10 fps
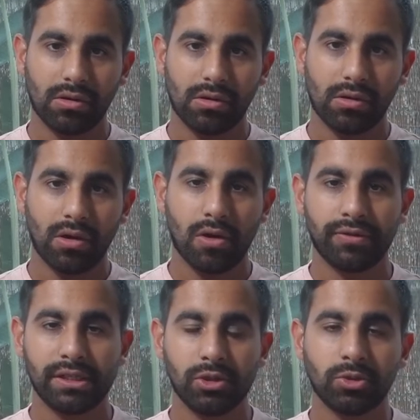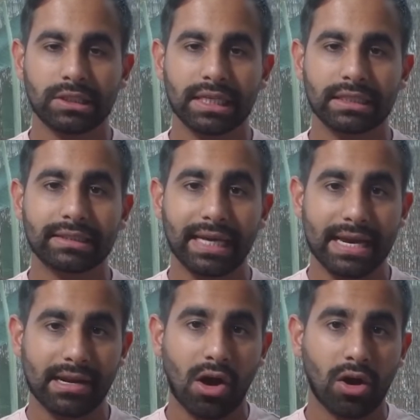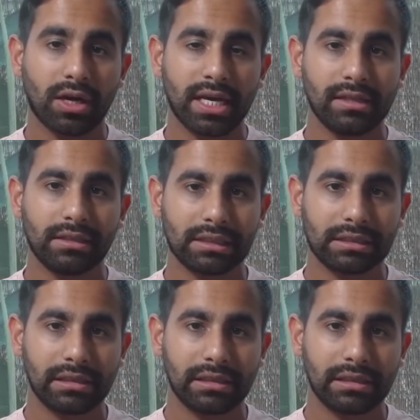of inducing a state akin to sleep.